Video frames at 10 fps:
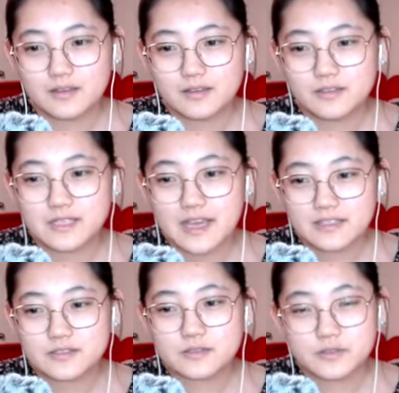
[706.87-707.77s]

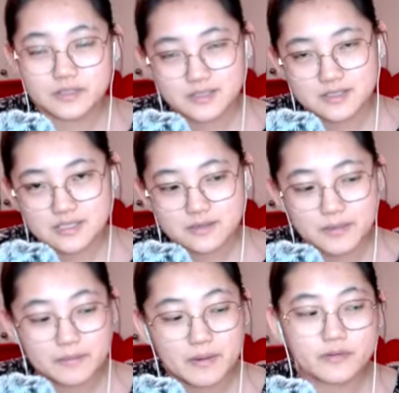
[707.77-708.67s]
next criticism
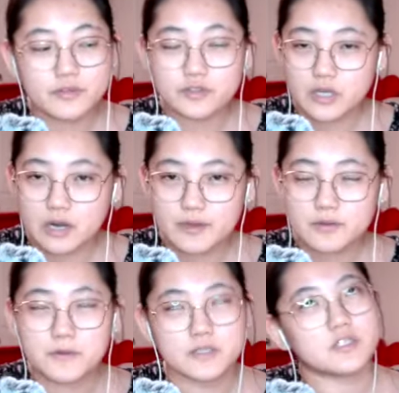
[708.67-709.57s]
about the drama,
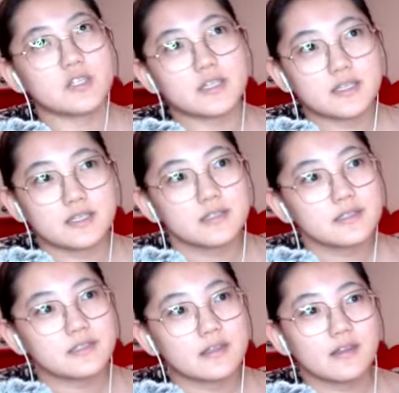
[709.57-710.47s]
which
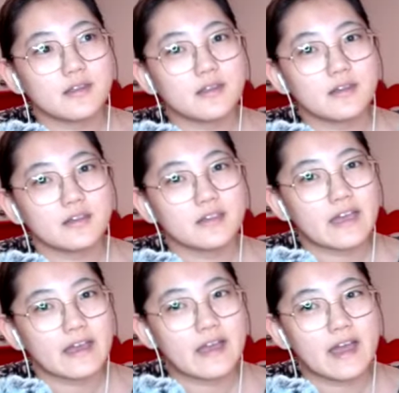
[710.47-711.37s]
is
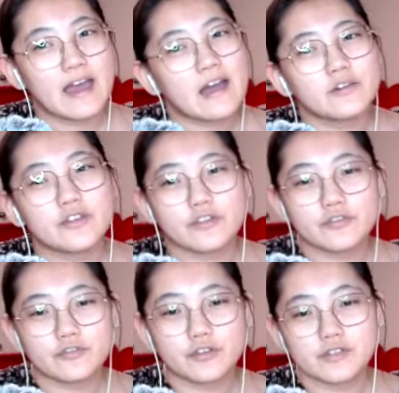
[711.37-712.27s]
how their
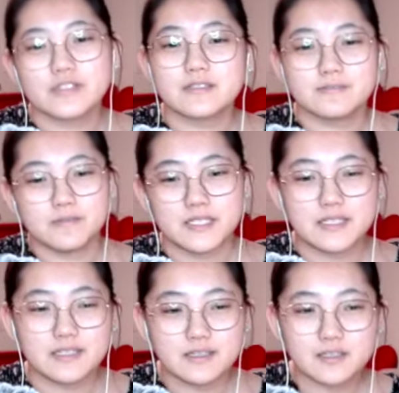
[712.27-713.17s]
first
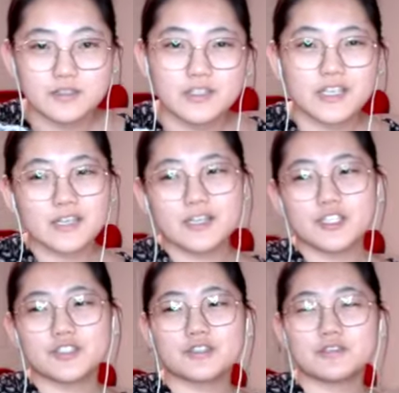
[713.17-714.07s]
meeting
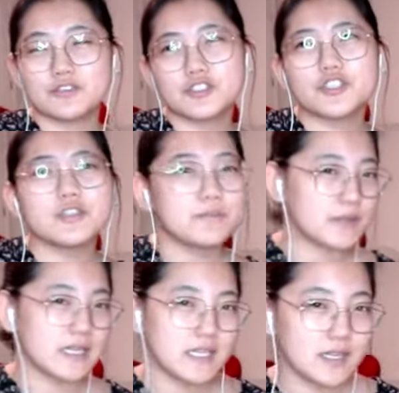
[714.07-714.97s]
should
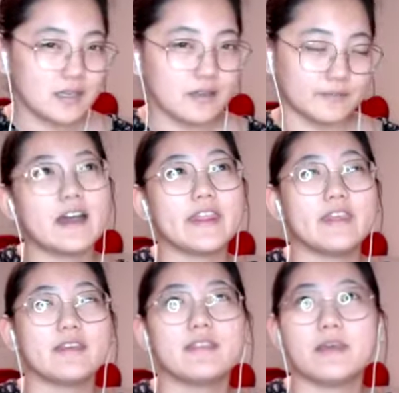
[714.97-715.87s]
be. I
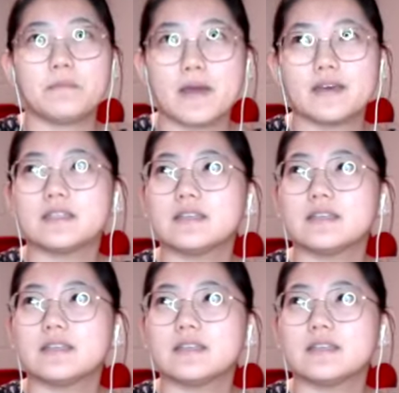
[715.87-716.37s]
think they met